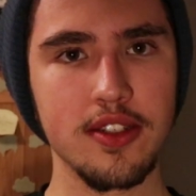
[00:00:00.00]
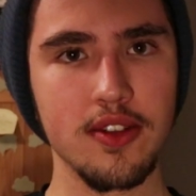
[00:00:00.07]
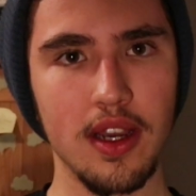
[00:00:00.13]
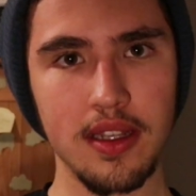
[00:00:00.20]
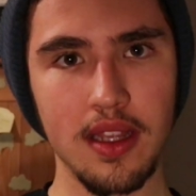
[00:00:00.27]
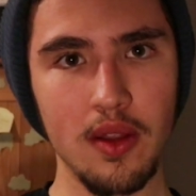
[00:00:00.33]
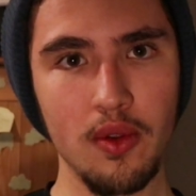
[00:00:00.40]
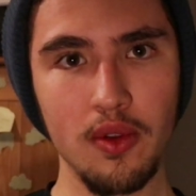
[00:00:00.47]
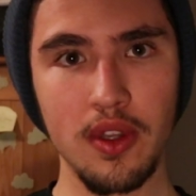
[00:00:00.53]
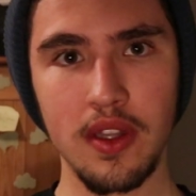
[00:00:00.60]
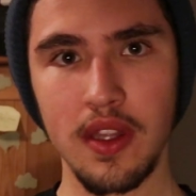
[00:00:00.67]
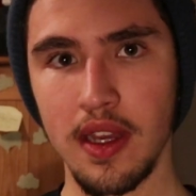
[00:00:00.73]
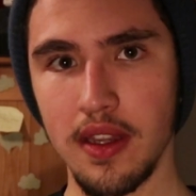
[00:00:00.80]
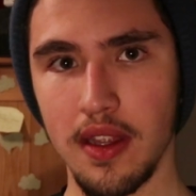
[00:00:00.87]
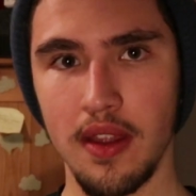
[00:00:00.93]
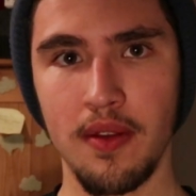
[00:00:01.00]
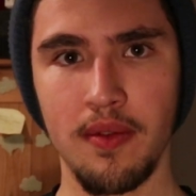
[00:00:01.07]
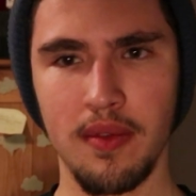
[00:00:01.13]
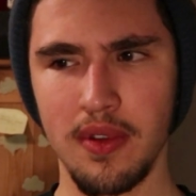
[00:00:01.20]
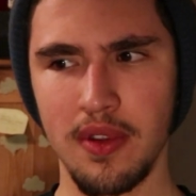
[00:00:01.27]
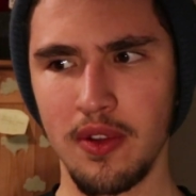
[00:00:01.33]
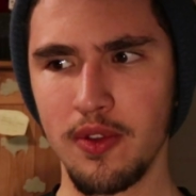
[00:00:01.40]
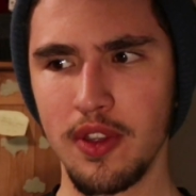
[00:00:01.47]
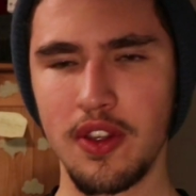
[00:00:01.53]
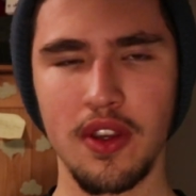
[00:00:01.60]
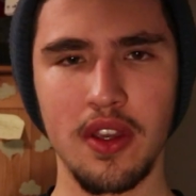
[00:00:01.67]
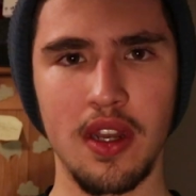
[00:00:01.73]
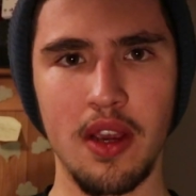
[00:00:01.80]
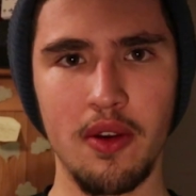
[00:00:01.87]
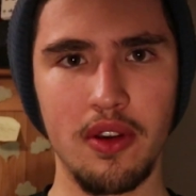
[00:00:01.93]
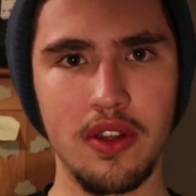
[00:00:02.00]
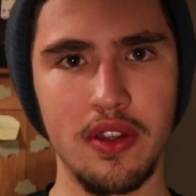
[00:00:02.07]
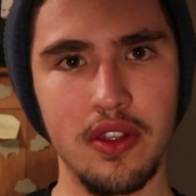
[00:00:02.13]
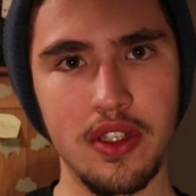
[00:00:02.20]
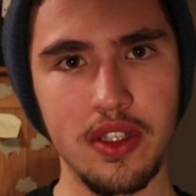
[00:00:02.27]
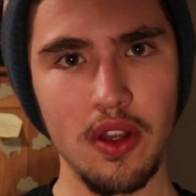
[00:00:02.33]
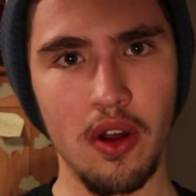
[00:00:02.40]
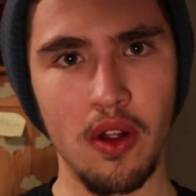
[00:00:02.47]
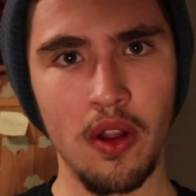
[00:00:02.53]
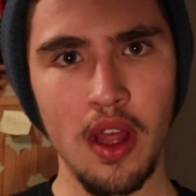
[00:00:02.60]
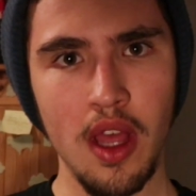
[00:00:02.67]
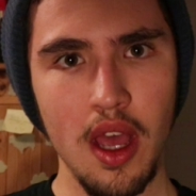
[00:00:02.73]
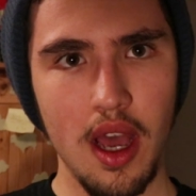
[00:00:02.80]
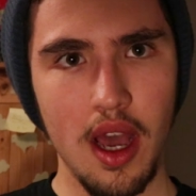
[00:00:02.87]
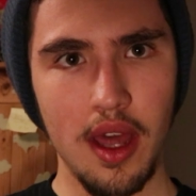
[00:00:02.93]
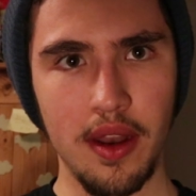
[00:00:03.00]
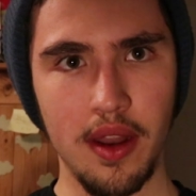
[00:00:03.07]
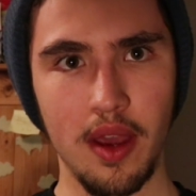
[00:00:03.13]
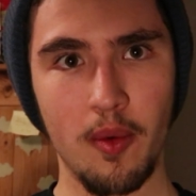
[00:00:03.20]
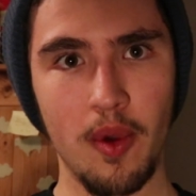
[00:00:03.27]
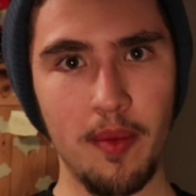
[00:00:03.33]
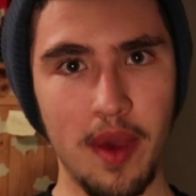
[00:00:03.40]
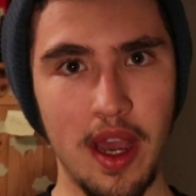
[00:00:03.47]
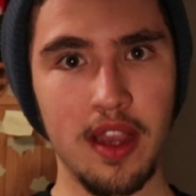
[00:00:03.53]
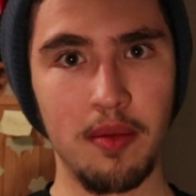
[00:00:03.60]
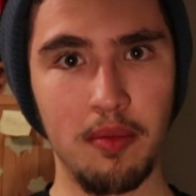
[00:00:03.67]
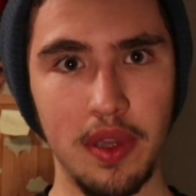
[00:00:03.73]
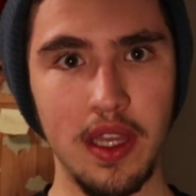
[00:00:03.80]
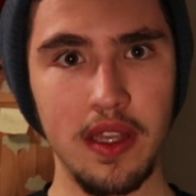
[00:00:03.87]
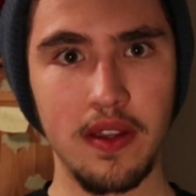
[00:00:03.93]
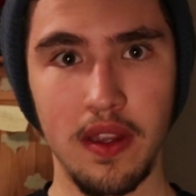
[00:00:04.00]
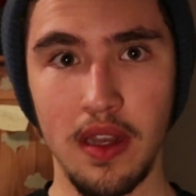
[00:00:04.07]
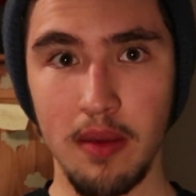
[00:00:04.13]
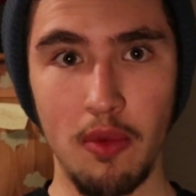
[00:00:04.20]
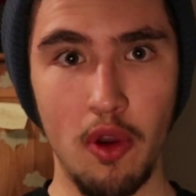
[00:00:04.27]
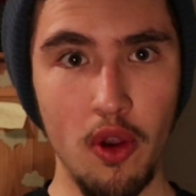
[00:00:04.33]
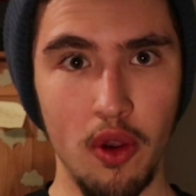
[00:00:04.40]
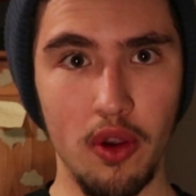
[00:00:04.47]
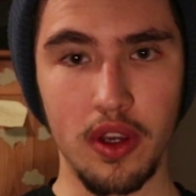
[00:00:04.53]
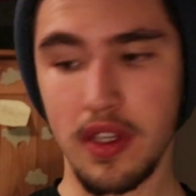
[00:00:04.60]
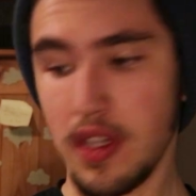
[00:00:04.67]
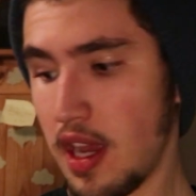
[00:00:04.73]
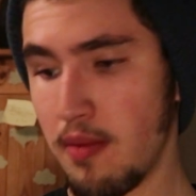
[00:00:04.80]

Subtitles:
so I downloaded that and it only took an hour to install, and I went back and played it and I'm hooked.